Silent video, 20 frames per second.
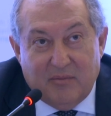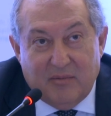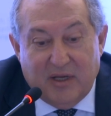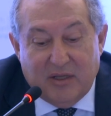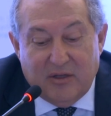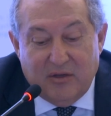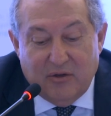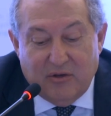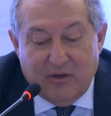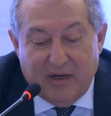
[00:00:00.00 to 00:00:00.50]

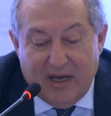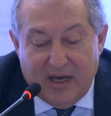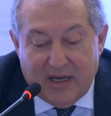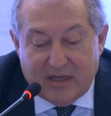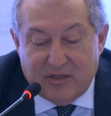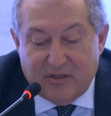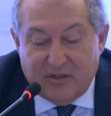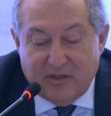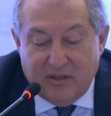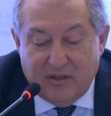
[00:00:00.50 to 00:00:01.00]
but your
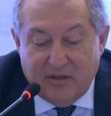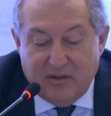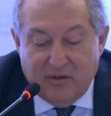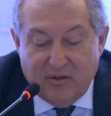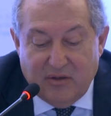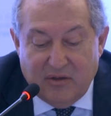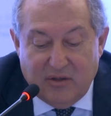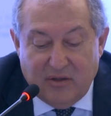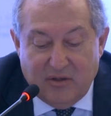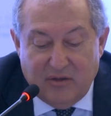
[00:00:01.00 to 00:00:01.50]
action,
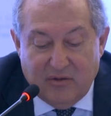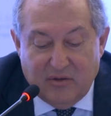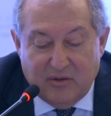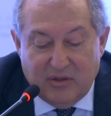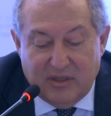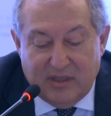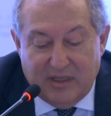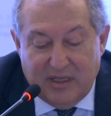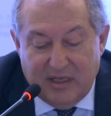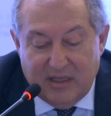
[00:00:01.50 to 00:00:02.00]

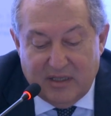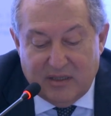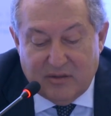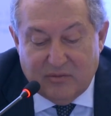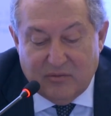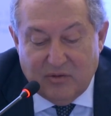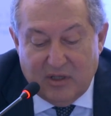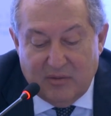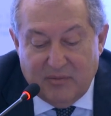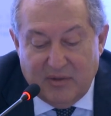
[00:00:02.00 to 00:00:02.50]
your deeds
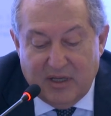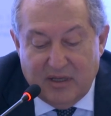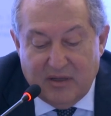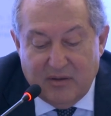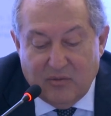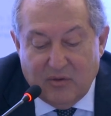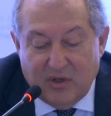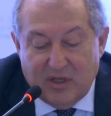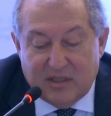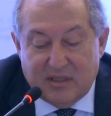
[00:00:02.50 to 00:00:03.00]
will be
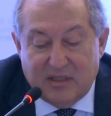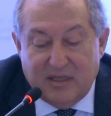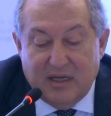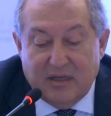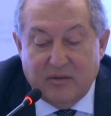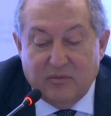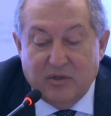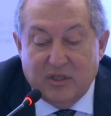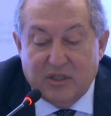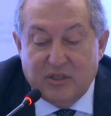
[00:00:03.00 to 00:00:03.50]
the ones
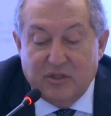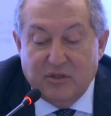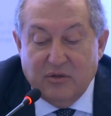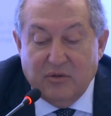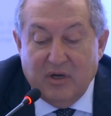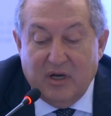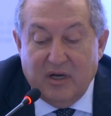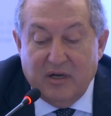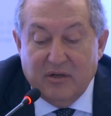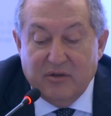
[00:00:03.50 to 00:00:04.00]
that will
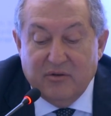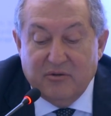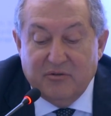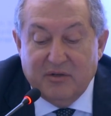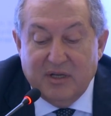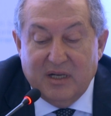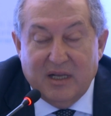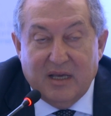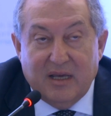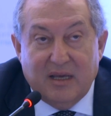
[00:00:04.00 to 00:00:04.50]
show are you
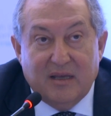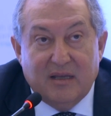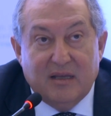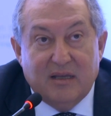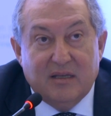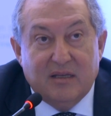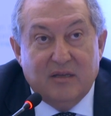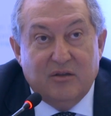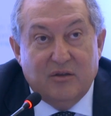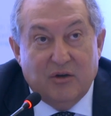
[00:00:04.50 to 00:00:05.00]
really
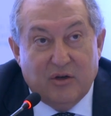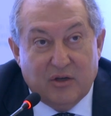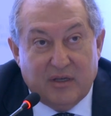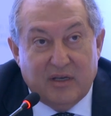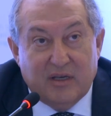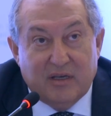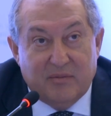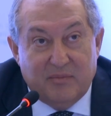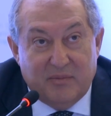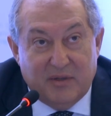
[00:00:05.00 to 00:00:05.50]

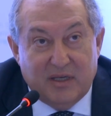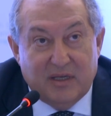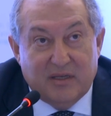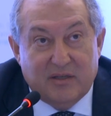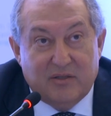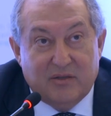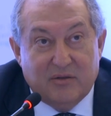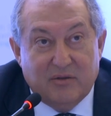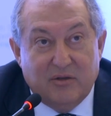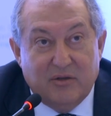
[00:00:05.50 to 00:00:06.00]
talking
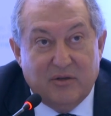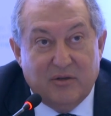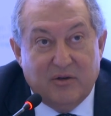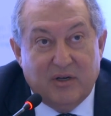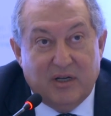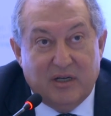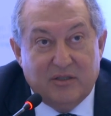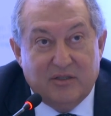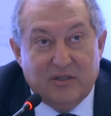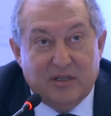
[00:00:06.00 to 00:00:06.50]
peace or you
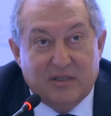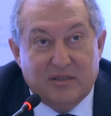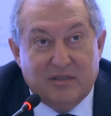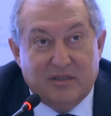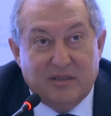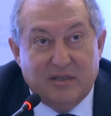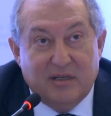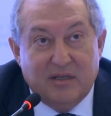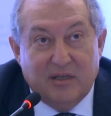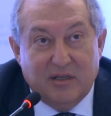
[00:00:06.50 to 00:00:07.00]
are
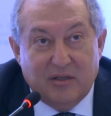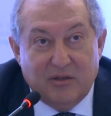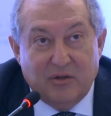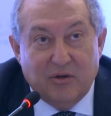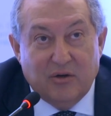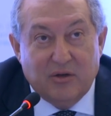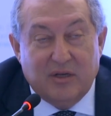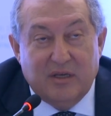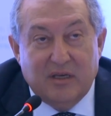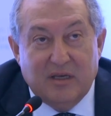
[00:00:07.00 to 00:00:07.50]
just
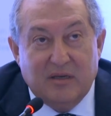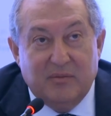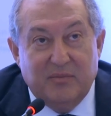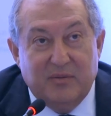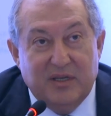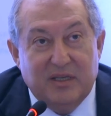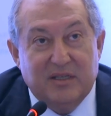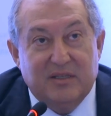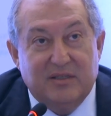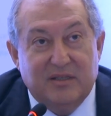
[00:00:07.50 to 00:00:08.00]
talking
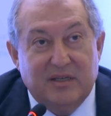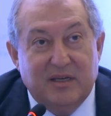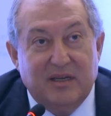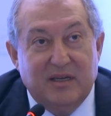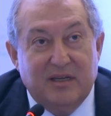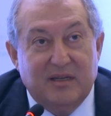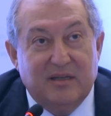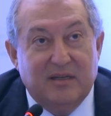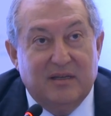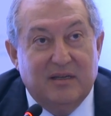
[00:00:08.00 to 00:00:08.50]
peace
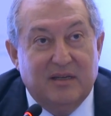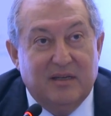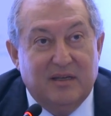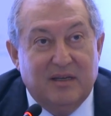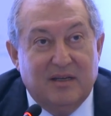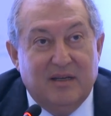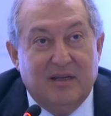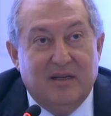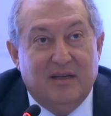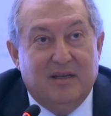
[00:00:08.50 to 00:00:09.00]
in
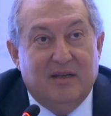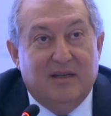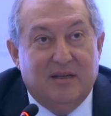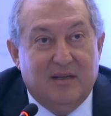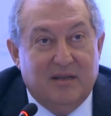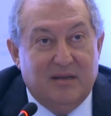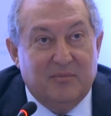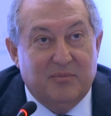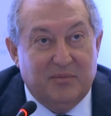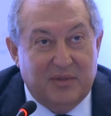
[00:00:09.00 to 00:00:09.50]

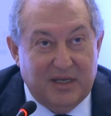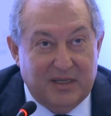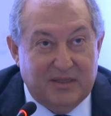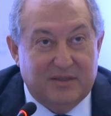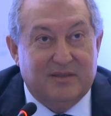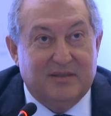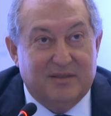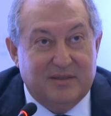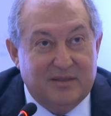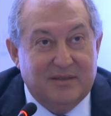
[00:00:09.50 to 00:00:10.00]

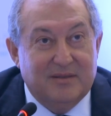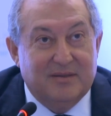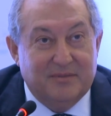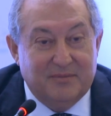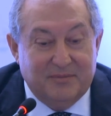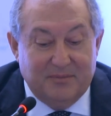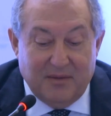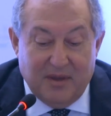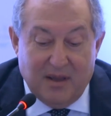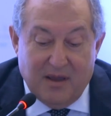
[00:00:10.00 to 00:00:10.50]
peace.
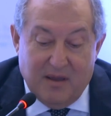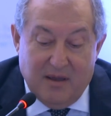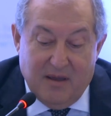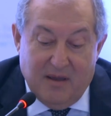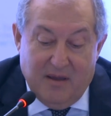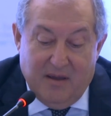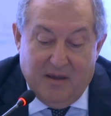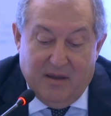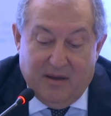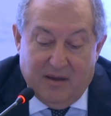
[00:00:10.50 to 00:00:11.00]

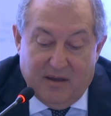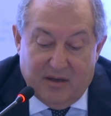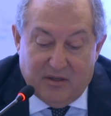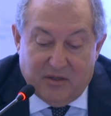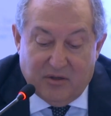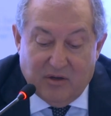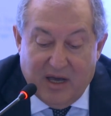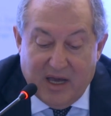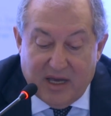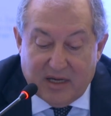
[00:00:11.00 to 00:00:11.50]

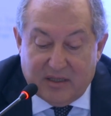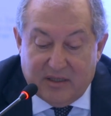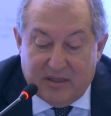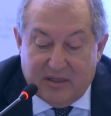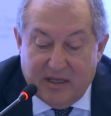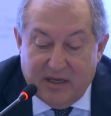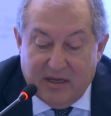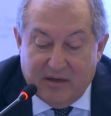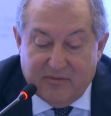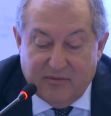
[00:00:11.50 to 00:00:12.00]
So
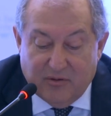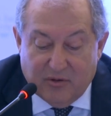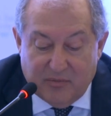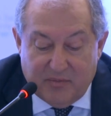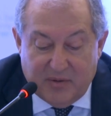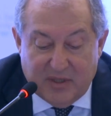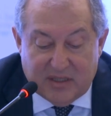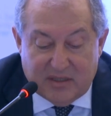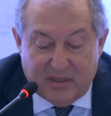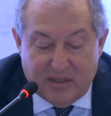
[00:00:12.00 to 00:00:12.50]
acting for
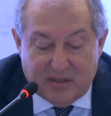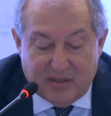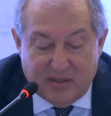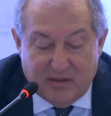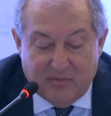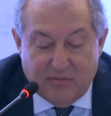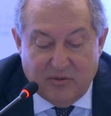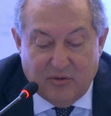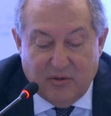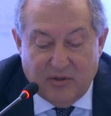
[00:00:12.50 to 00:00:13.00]
peace is
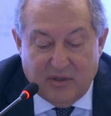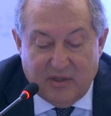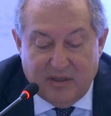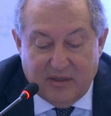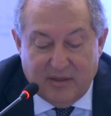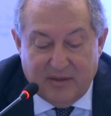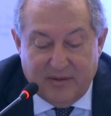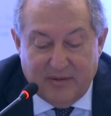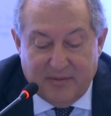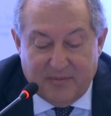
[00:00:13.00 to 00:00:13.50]

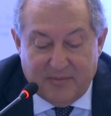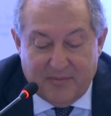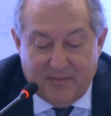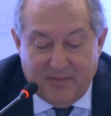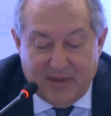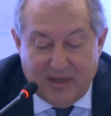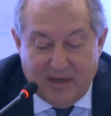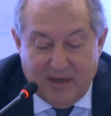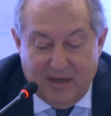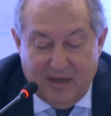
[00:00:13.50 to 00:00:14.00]
important.
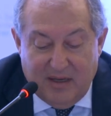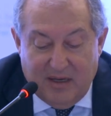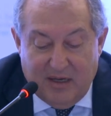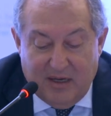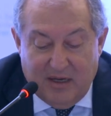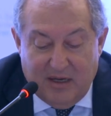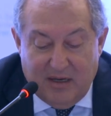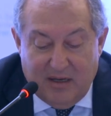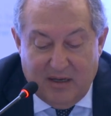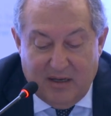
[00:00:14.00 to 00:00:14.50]

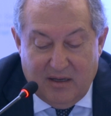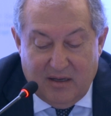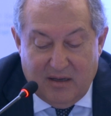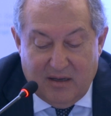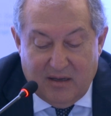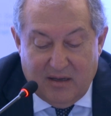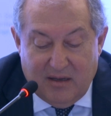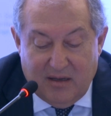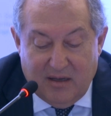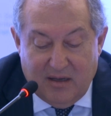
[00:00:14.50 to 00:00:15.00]

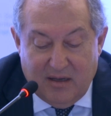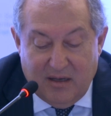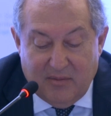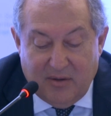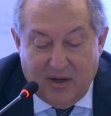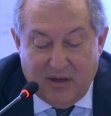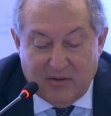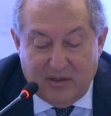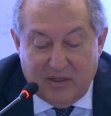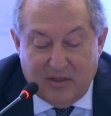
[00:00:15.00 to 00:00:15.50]

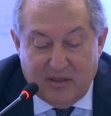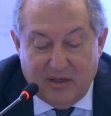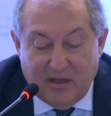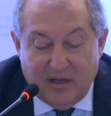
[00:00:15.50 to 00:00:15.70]
About